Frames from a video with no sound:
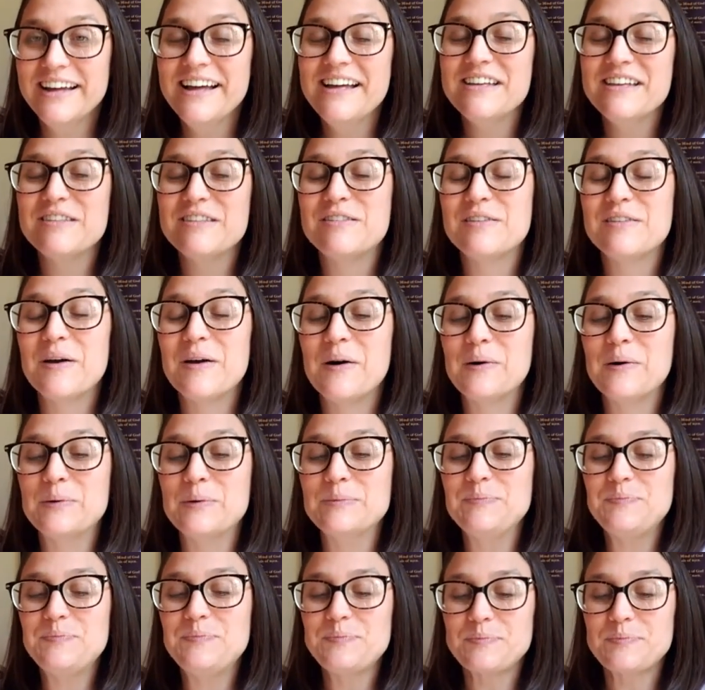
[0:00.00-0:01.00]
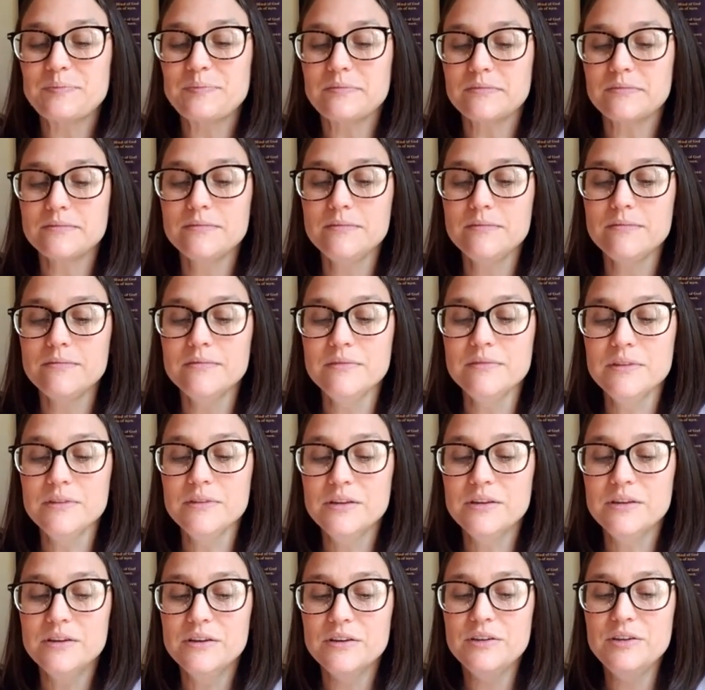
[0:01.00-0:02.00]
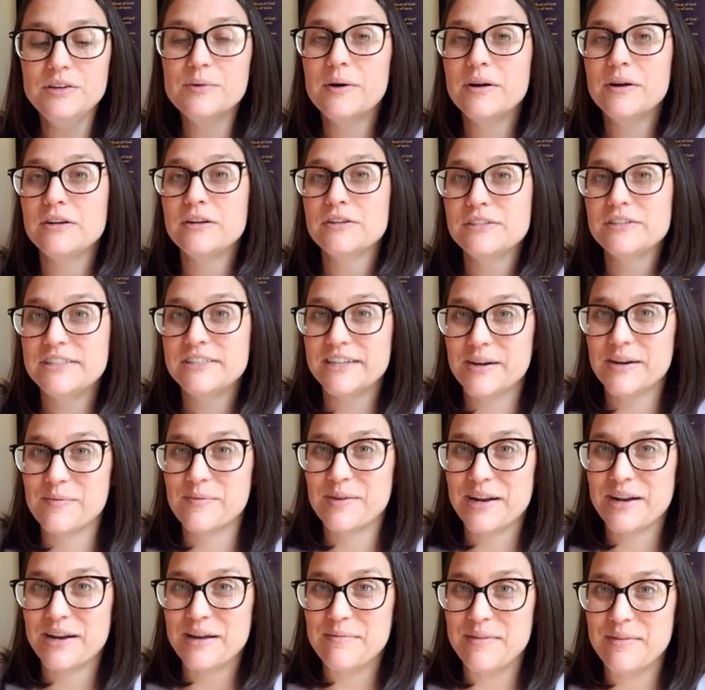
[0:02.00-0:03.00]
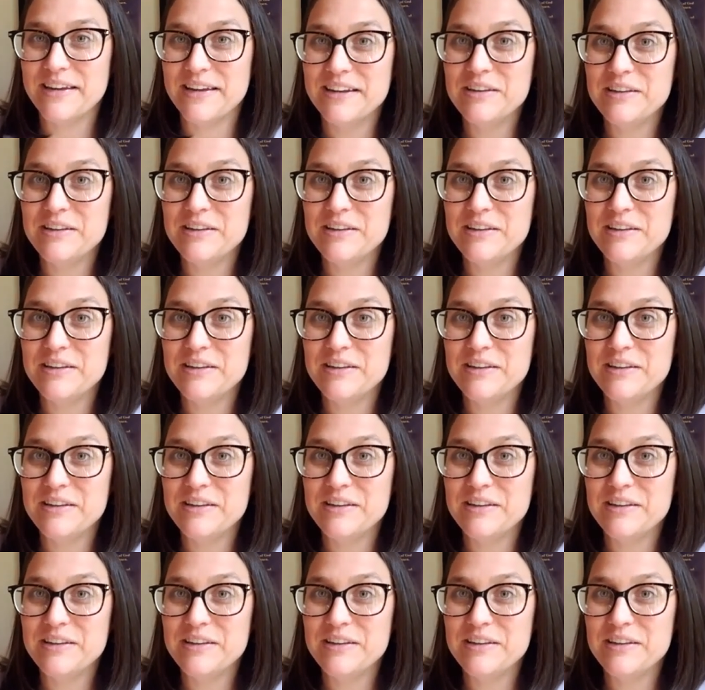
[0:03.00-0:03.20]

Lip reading: So you understand what I mean.